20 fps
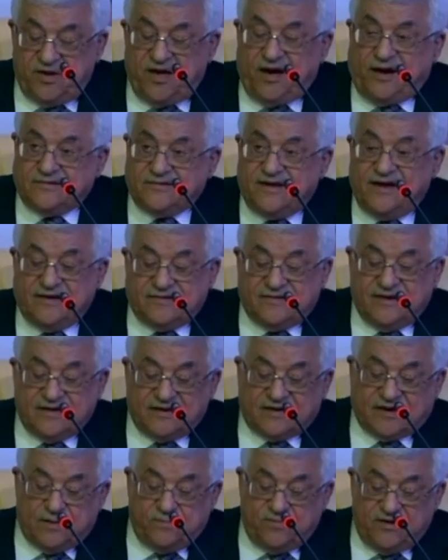lived in
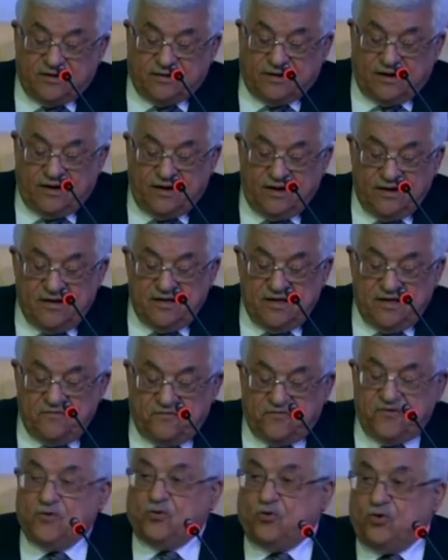small rooms to
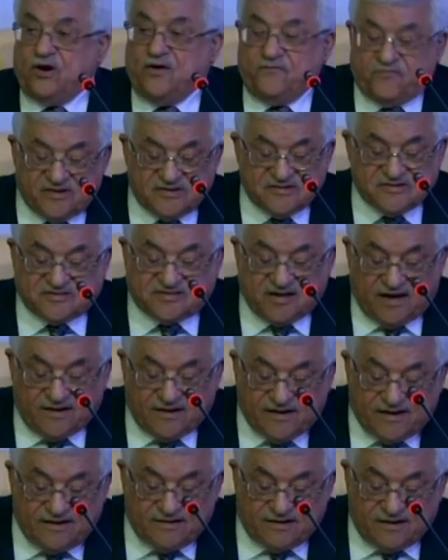block the
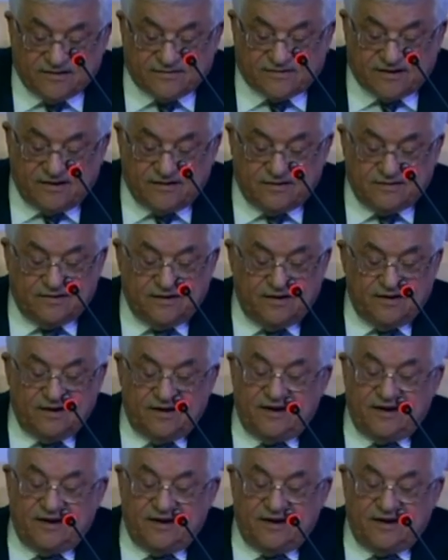occupation plans.